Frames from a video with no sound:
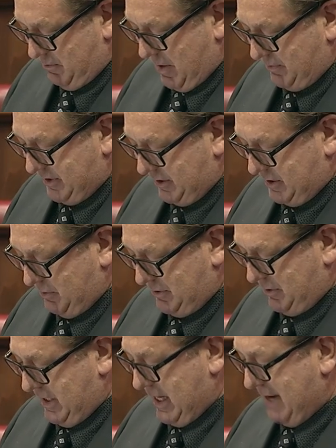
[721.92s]
Mum said she was
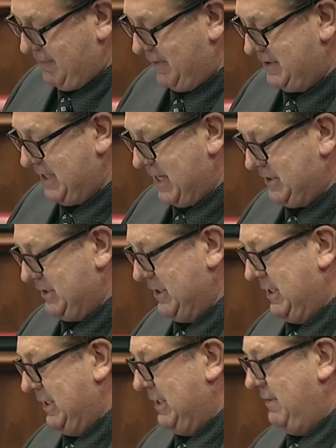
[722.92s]
looking after the stash
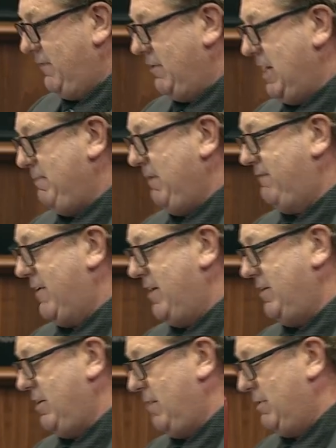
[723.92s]
for a hippie
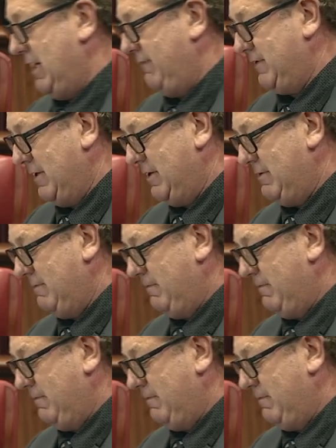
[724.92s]
friend, and I believed her.